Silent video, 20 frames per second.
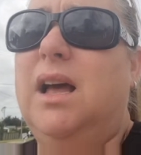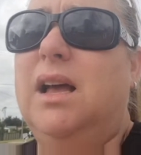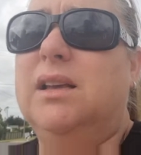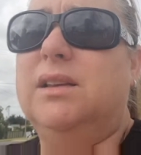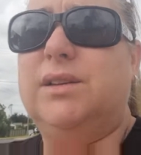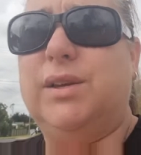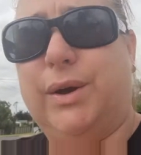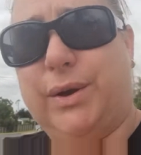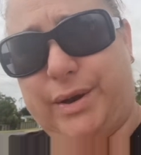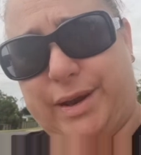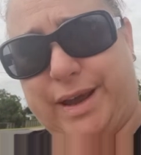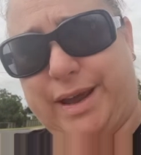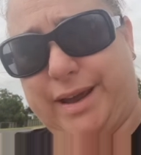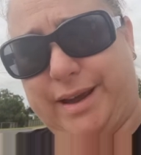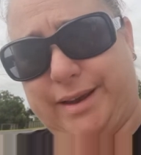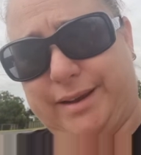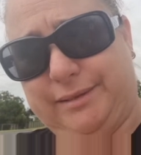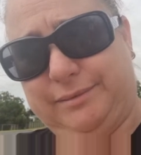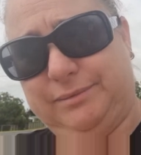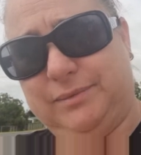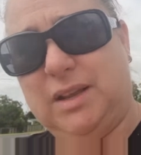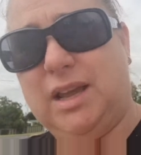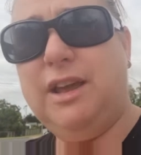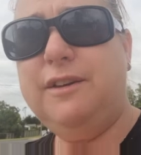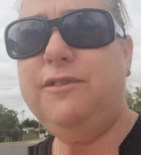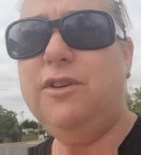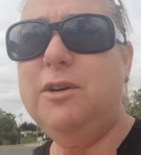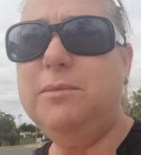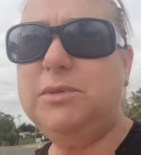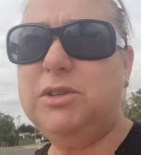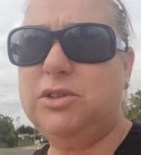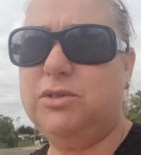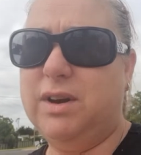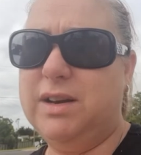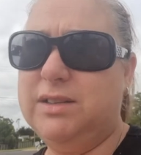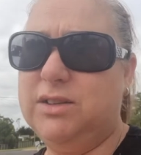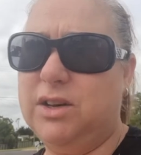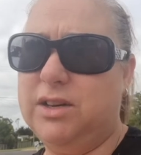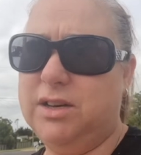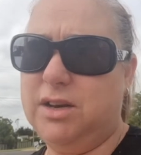So yeah, if I'm
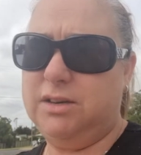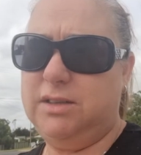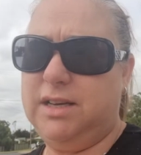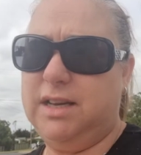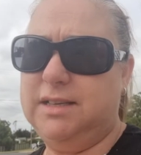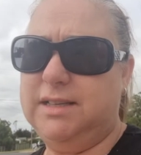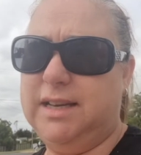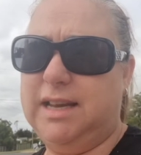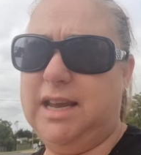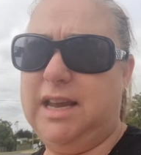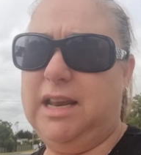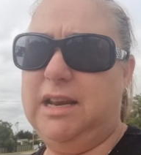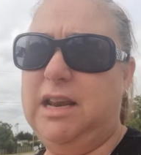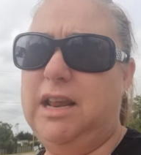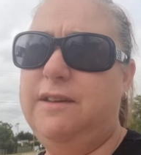stressed, I don't tend to eat.